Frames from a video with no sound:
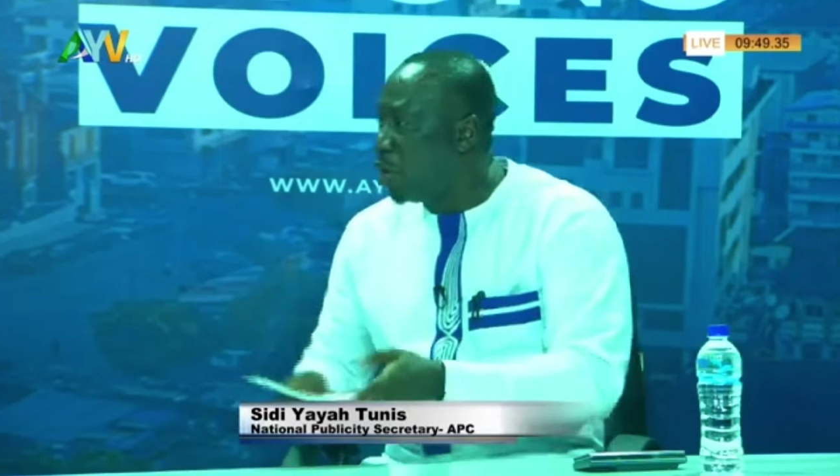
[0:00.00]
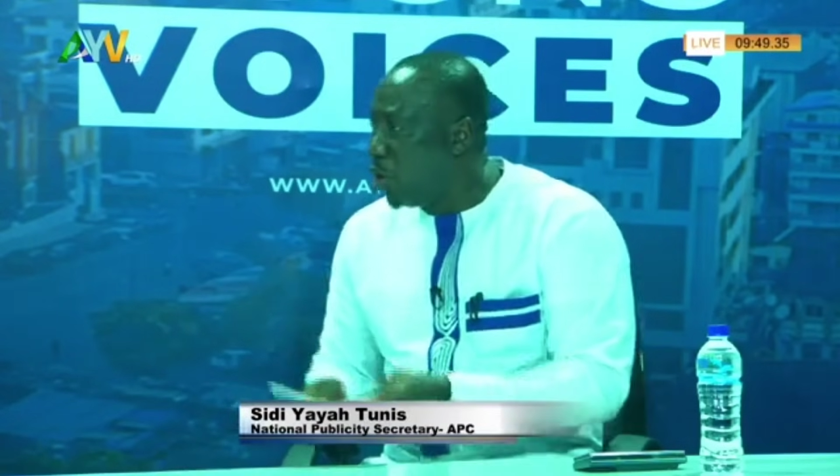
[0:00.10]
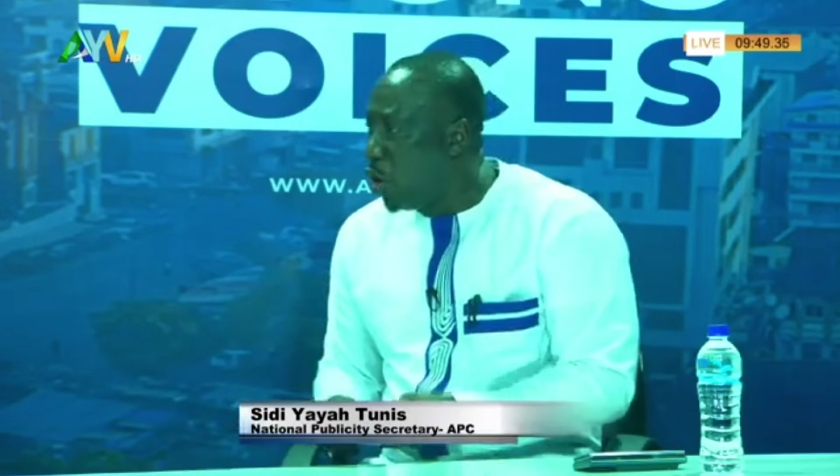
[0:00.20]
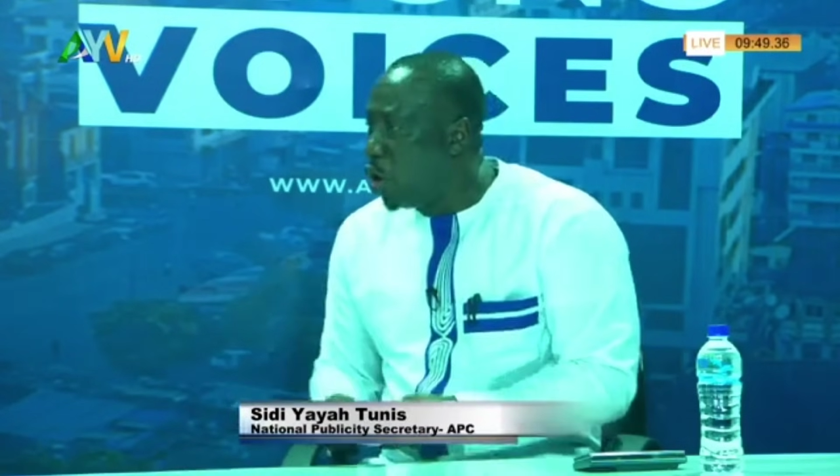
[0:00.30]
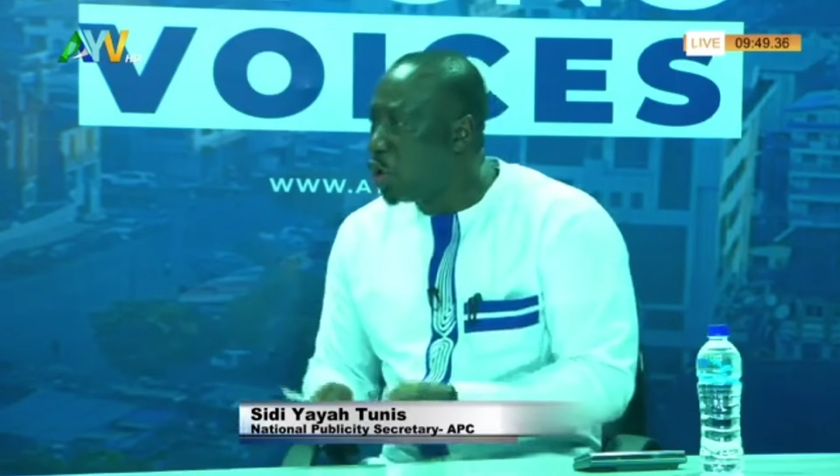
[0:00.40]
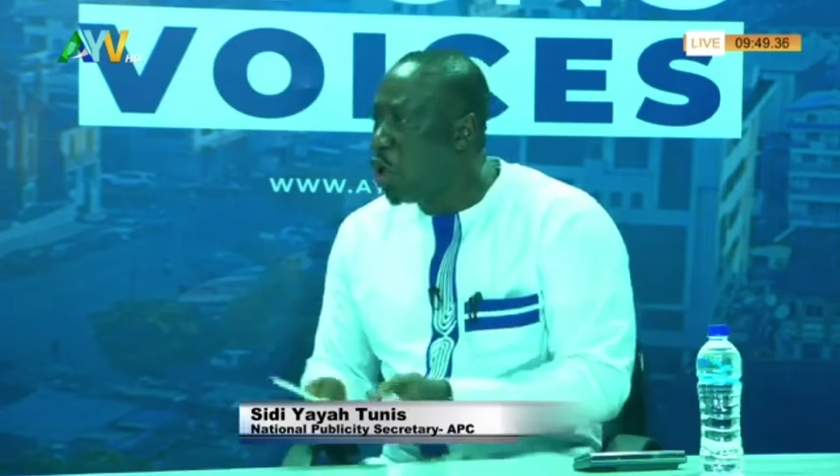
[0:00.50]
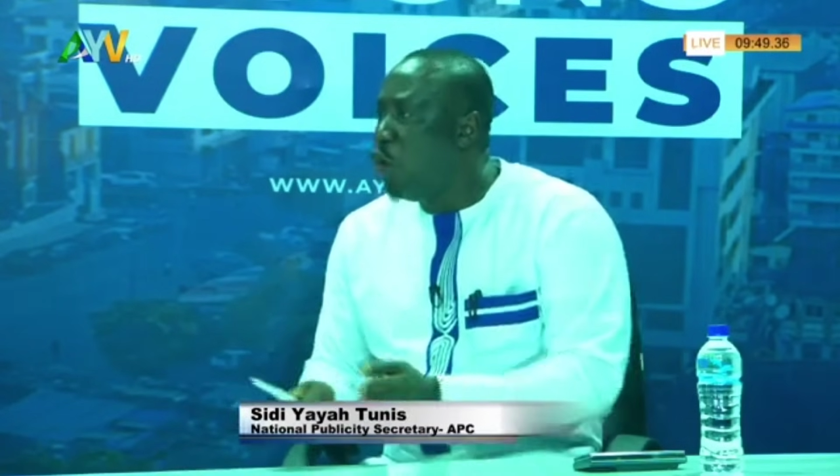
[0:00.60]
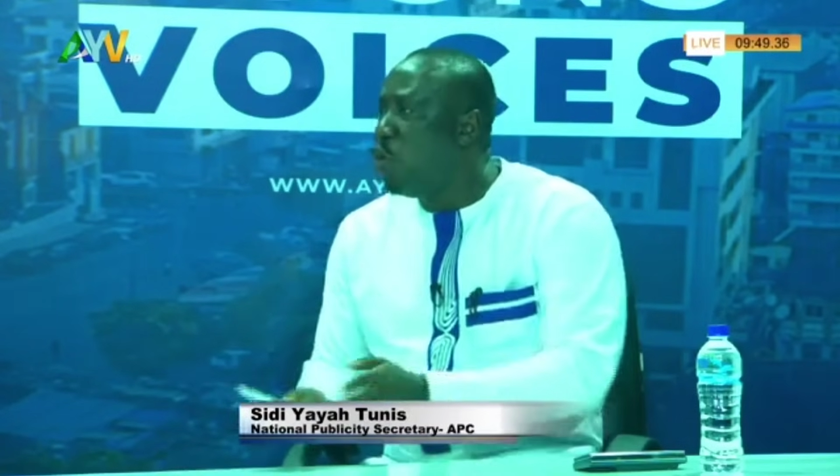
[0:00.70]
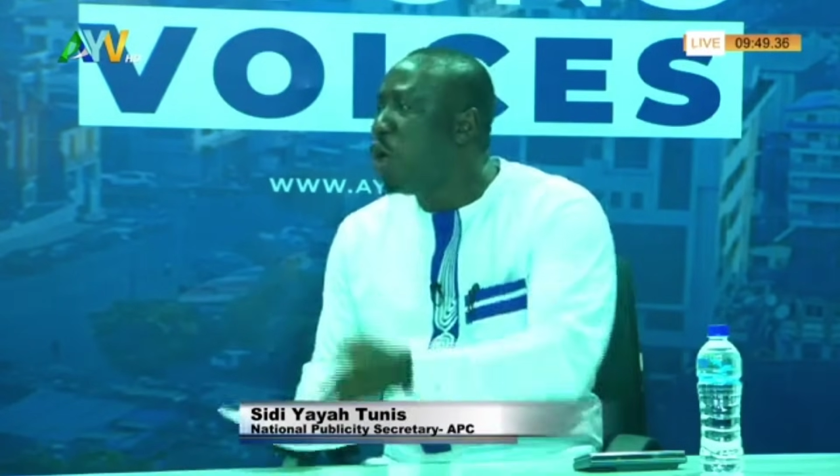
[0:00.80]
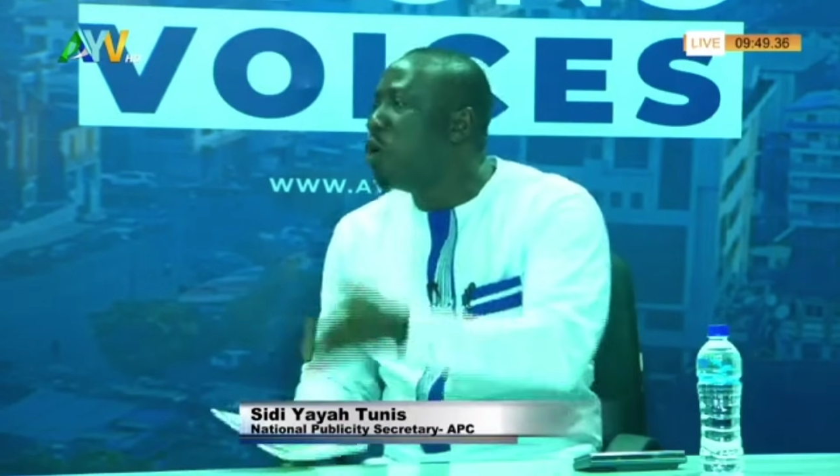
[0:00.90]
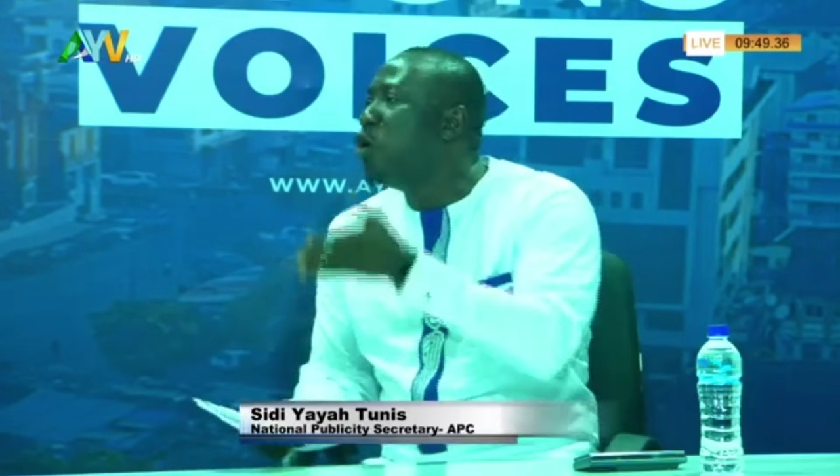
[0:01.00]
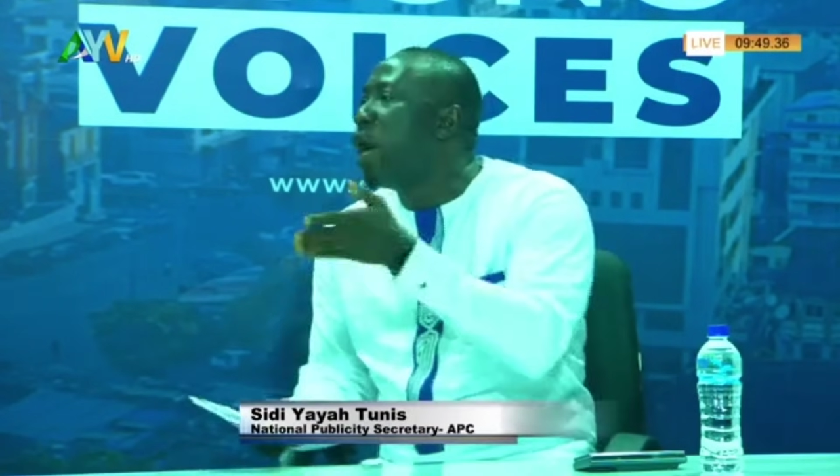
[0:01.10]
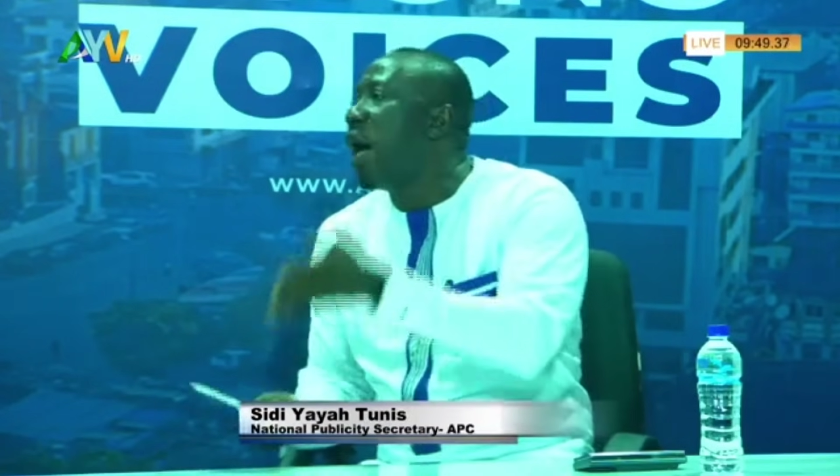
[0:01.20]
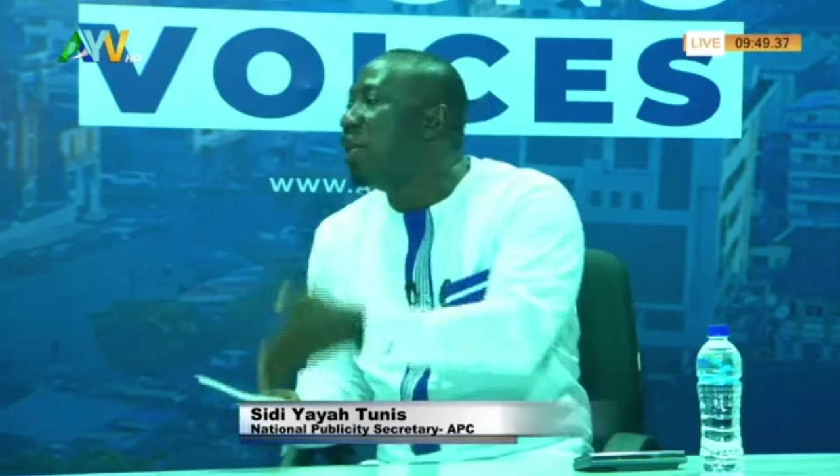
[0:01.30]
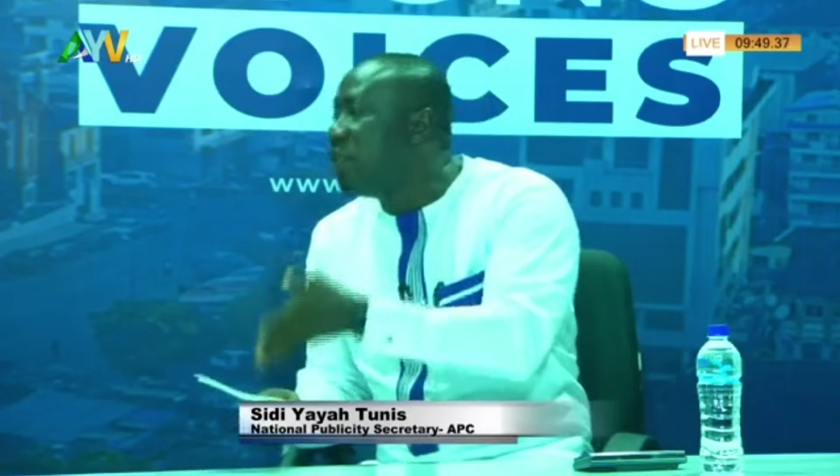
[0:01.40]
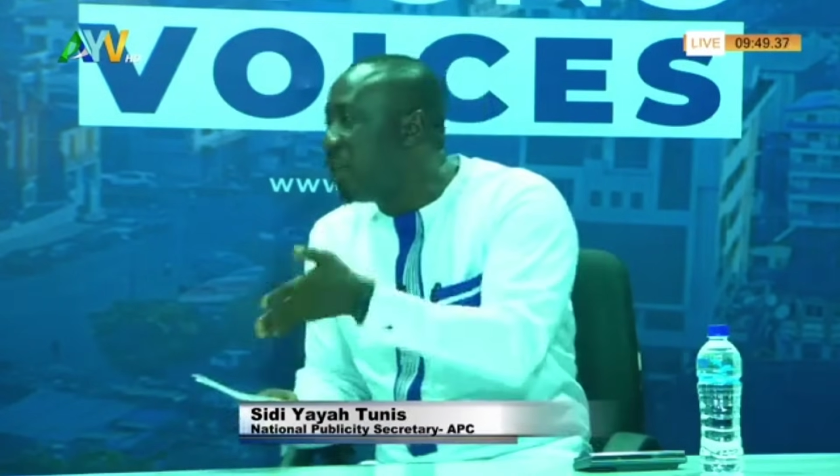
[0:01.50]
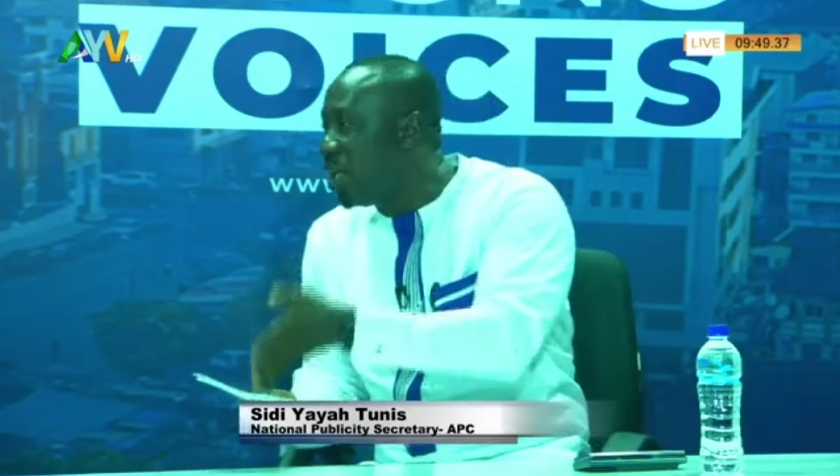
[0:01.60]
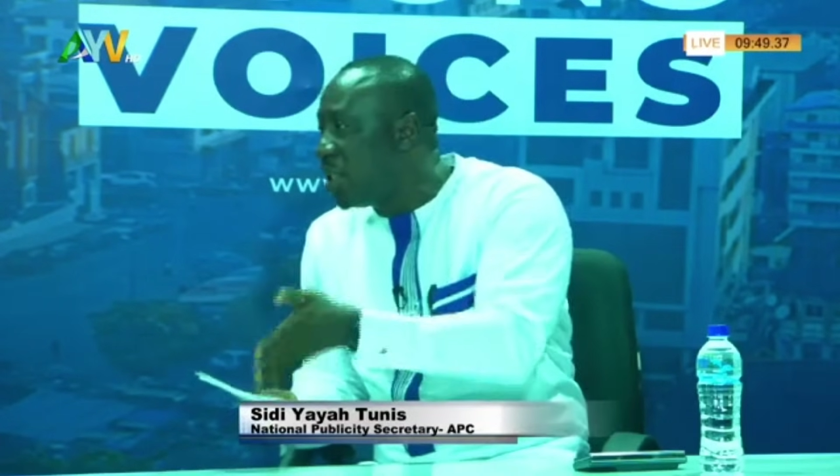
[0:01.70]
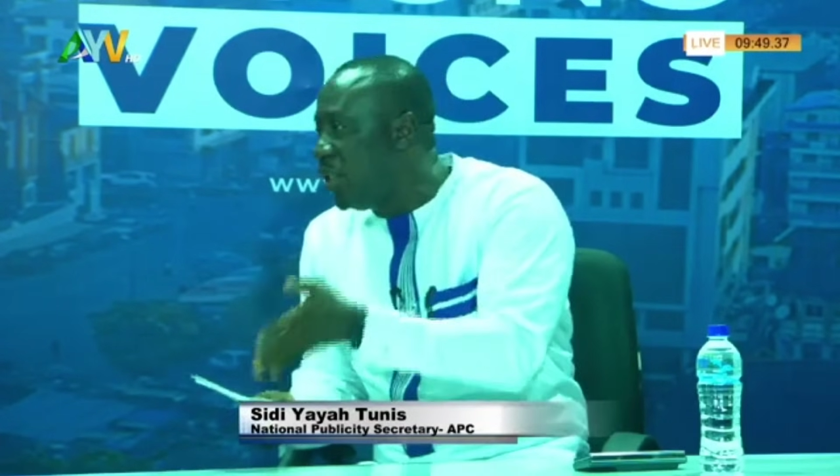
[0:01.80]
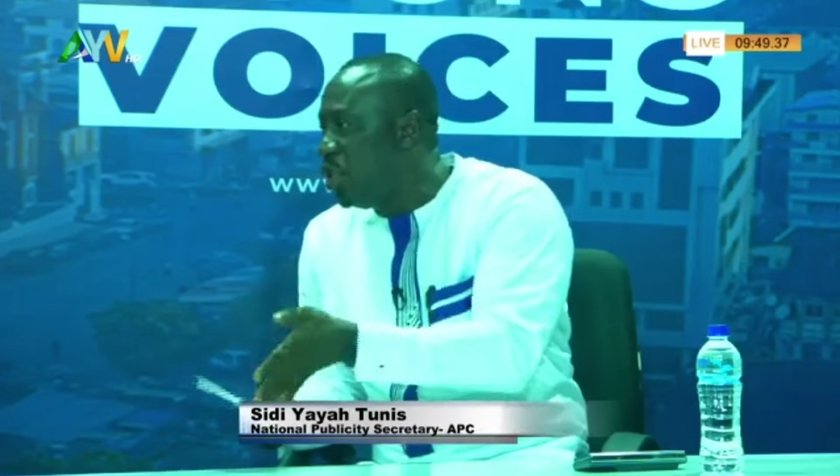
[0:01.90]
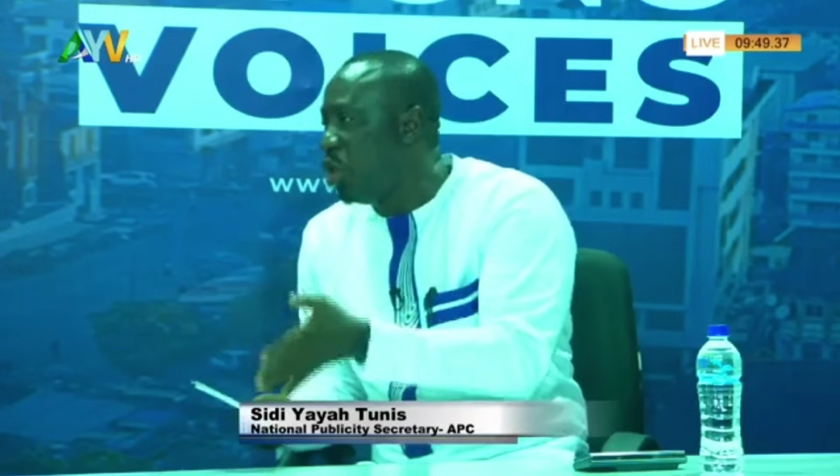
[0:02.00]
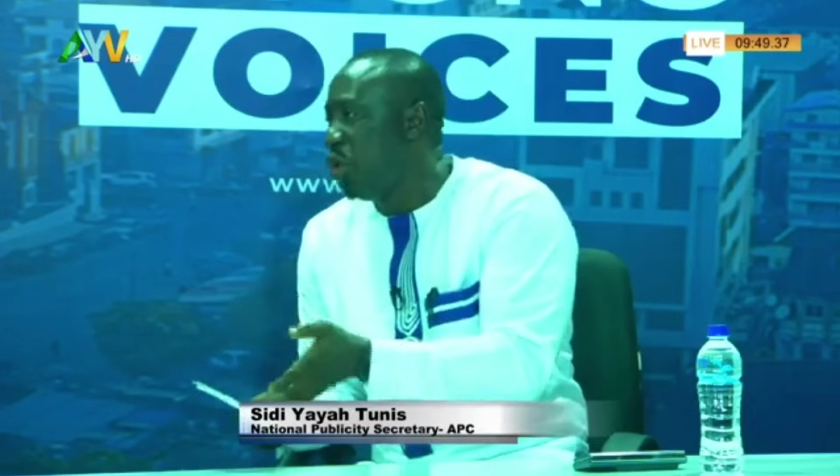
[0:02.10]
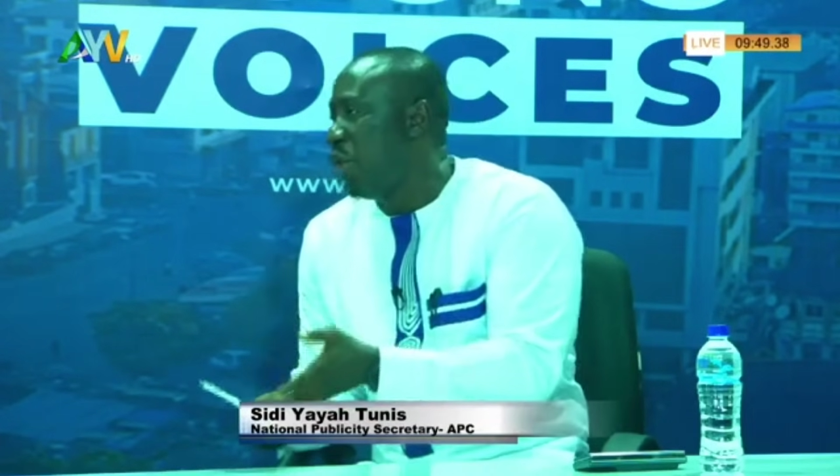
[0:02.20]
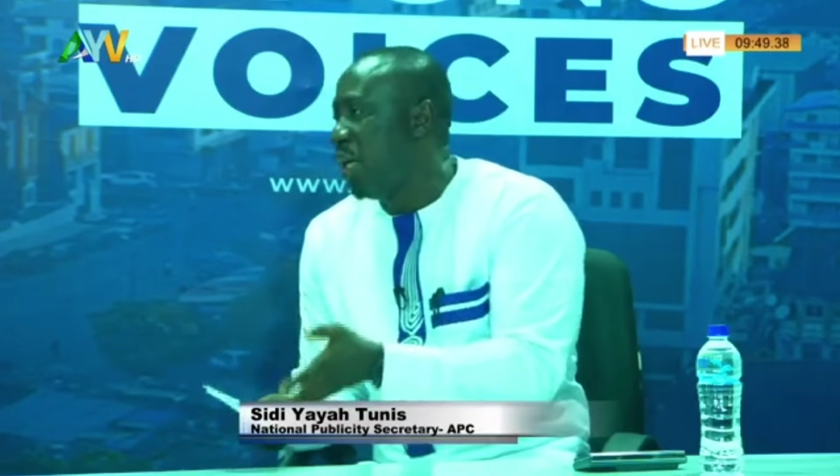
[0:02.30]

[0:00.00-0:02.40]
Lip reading: we go address issue like that.